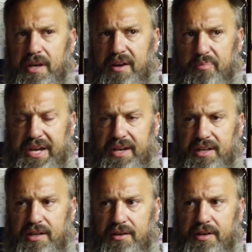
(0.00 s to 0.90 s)
got
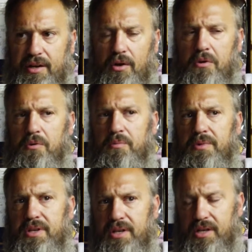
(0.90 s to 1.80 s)
back here at
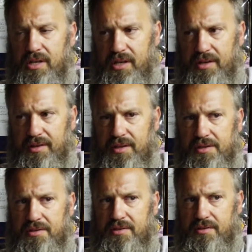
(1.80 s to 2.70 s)
home and kind of
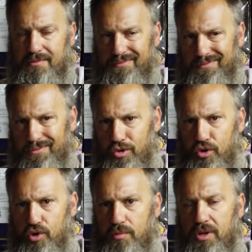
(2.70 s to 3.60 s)
things
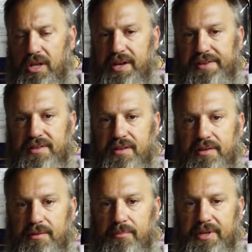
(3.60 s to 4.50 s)
normalized a
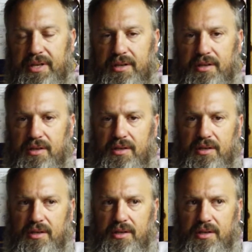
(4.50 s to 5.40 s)
little bit,
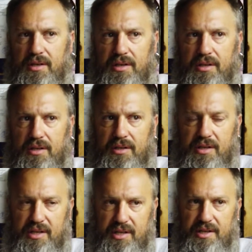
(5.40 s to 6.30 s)

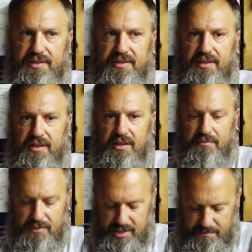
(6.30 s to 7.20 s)
like
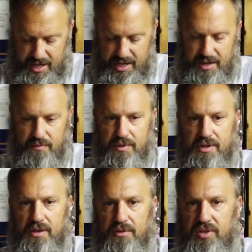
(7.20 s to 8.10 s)
instantly, like my head
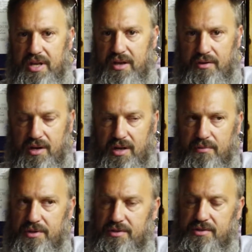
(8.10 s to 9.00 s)
would go down and I
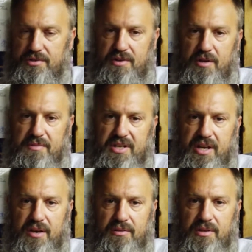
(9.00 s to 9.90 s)
would just drop
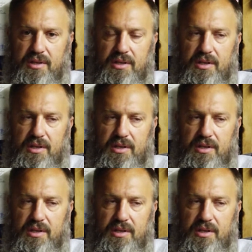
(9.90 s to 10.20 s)
down.